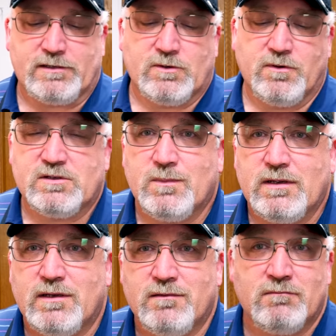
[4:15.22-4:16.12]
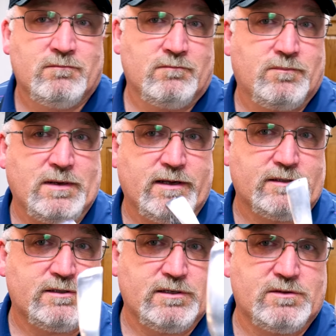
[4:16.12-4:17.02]
always been
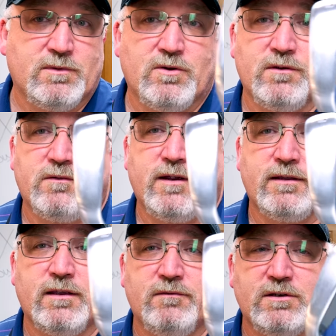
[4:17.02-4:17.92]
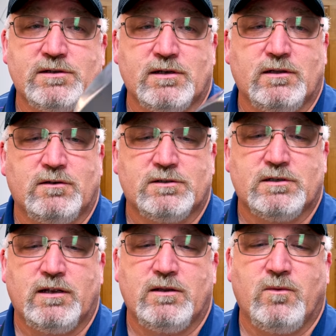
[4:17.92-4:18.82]
PXG's motive, right? They've just a little
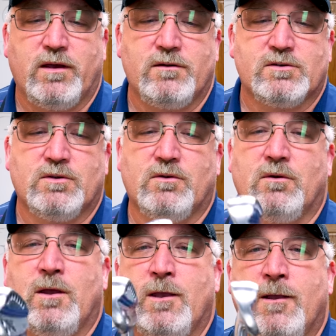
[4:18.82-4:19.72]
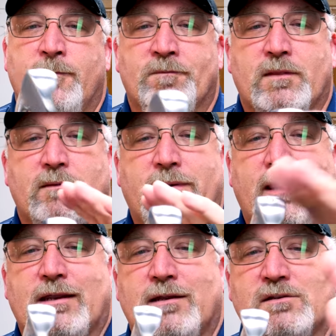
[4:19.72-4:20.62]
slightly wider sole.
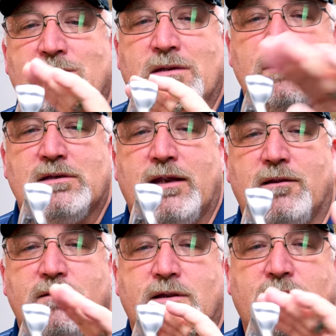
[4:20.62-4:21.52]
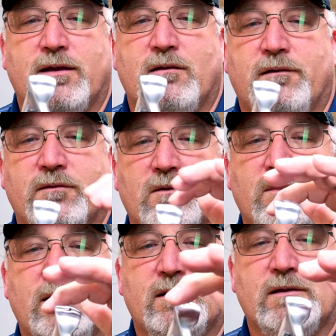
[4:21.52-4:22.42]
Back end's been tailor cut off a little
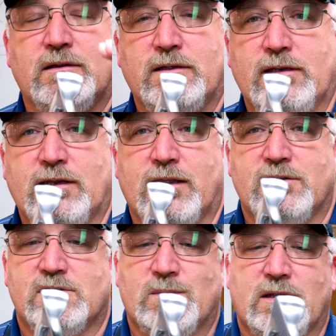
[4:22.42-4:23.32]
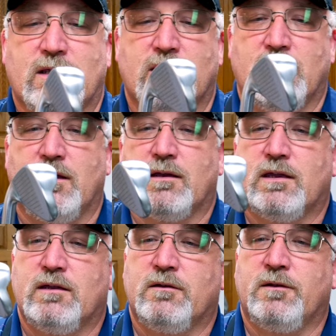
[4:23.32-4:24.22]
bit. Leading edge has been
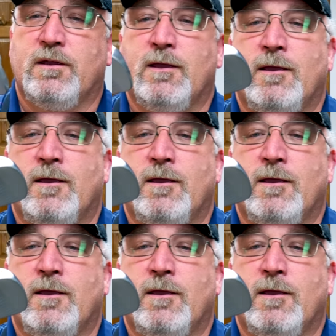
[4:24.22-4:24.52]
killed.